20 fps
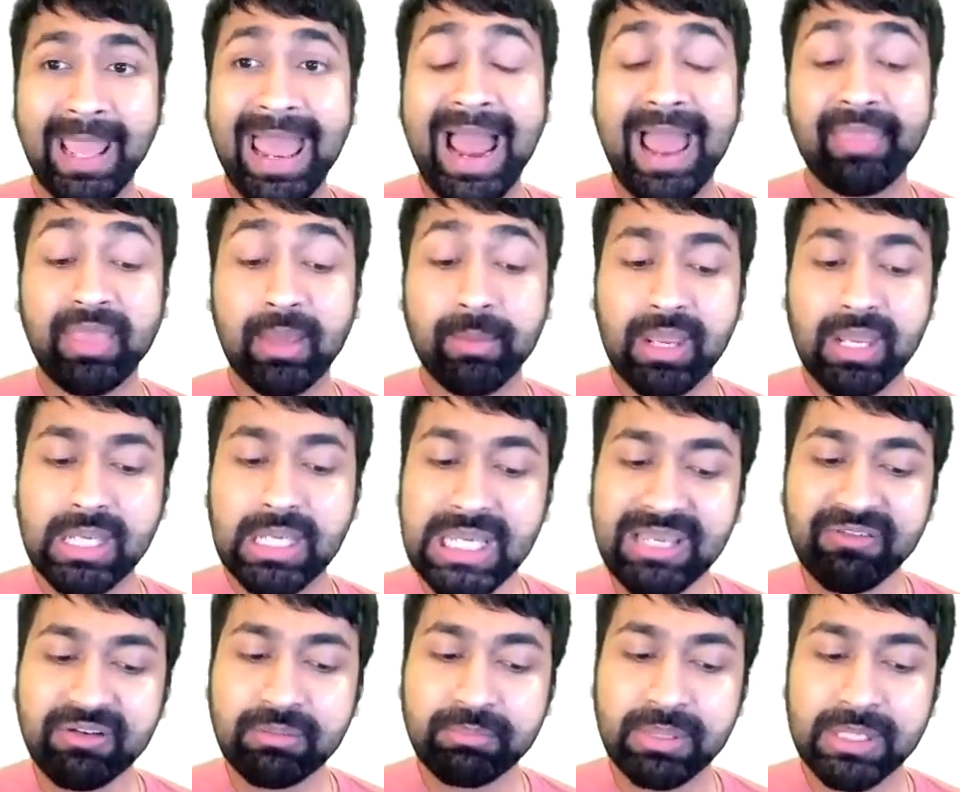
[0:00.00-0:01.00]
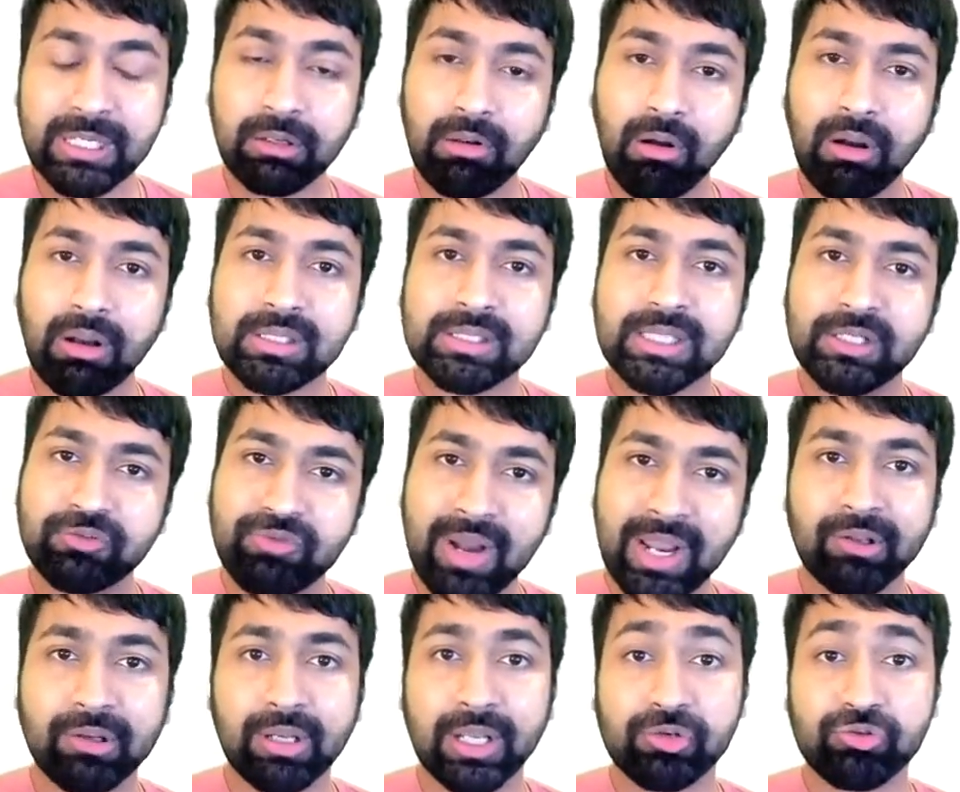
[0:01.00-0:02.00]
and there may even be laws and
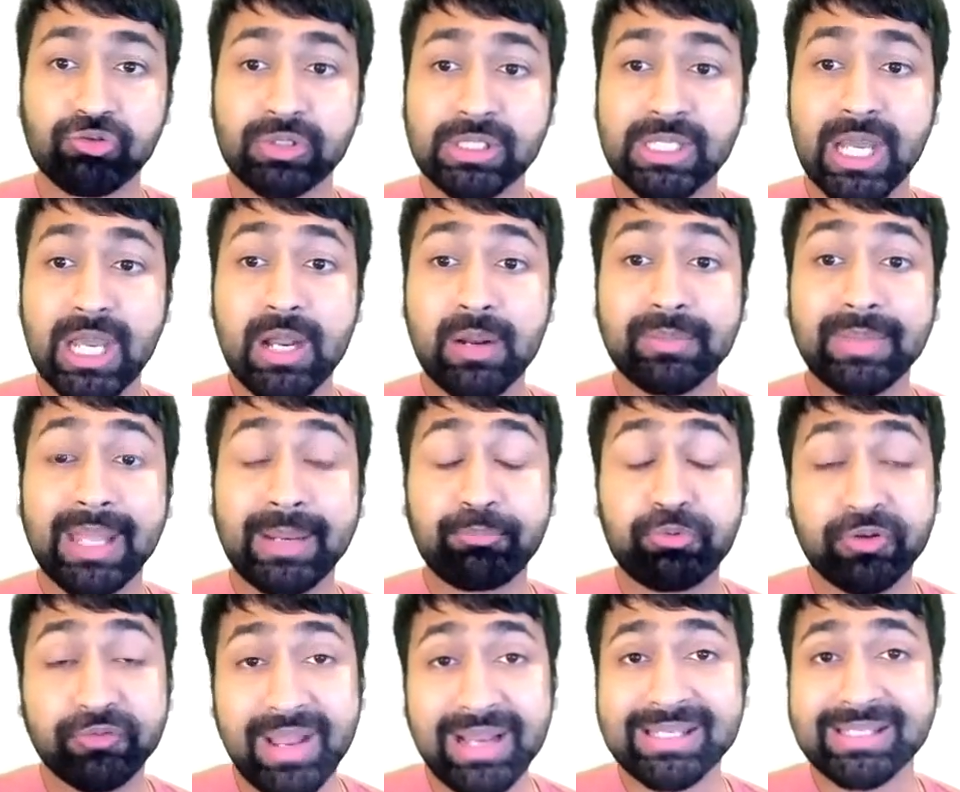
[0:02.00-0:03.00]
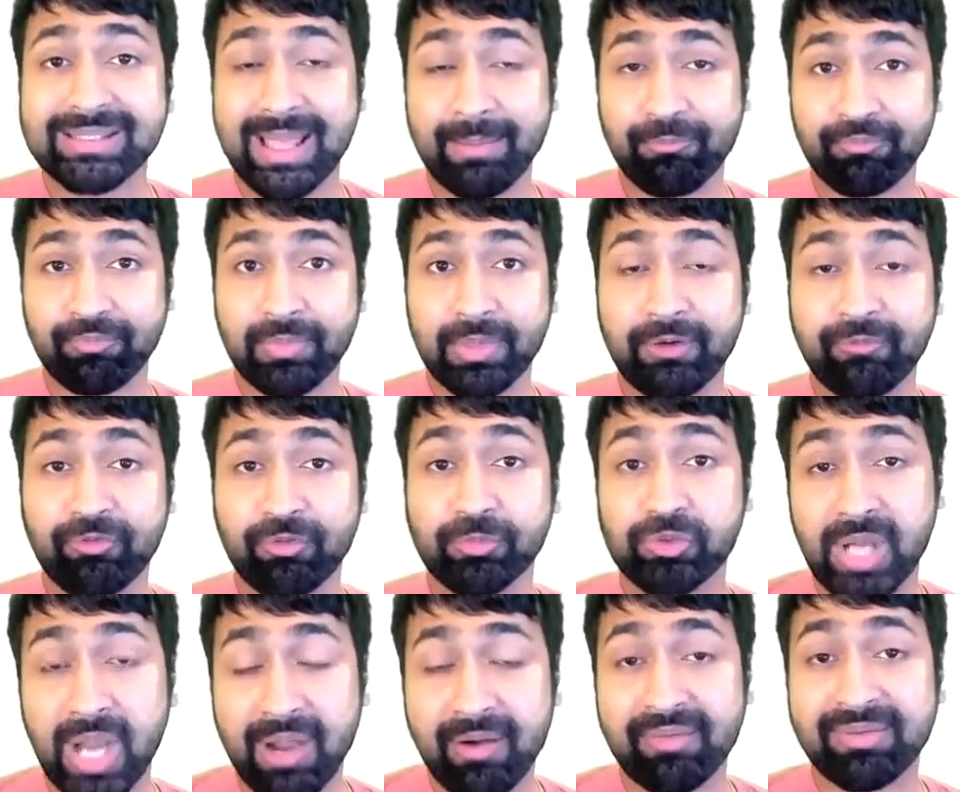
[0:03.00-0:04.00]
regulations that prevent them from
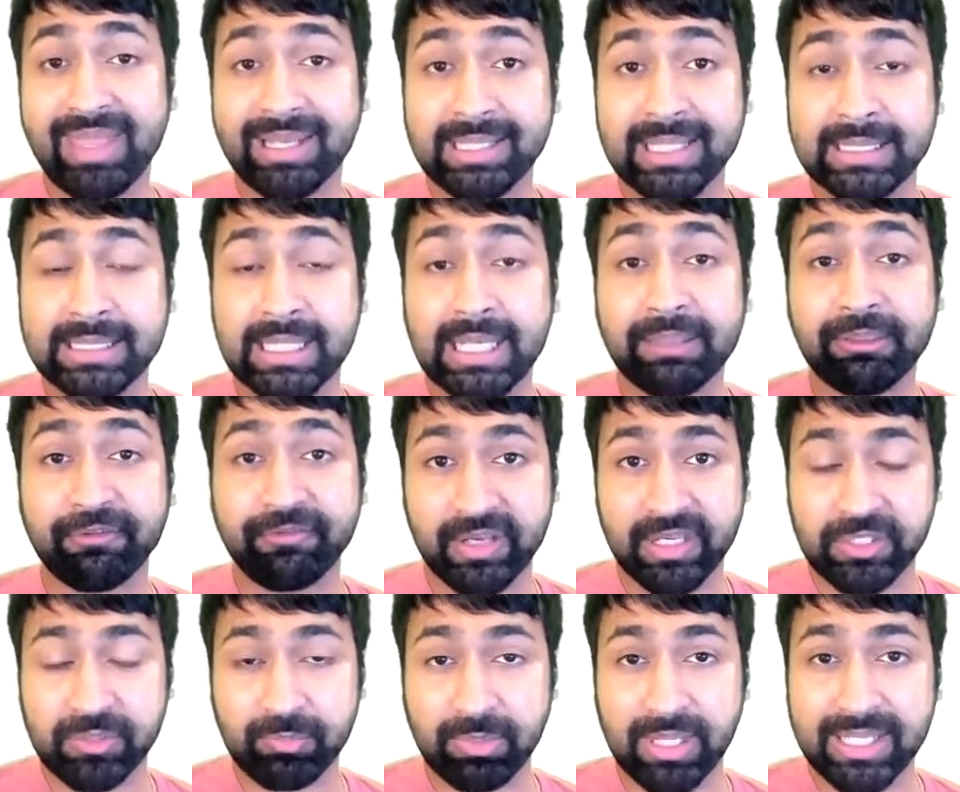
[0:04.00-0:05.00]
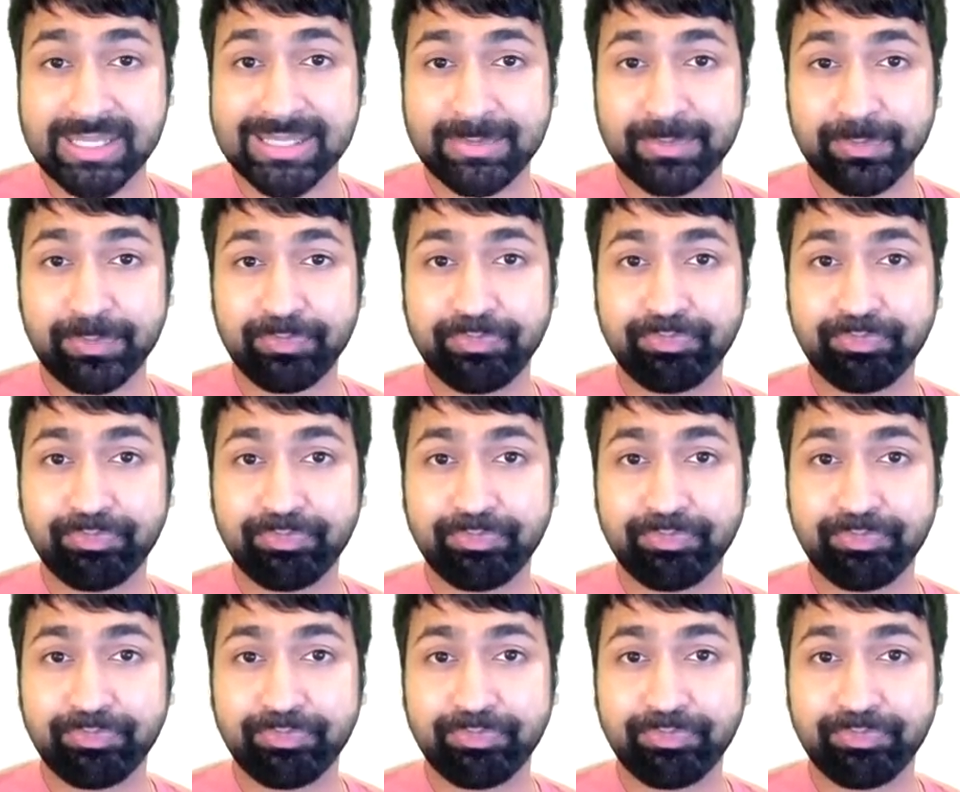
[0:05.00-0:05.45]
sharing their data in the first place.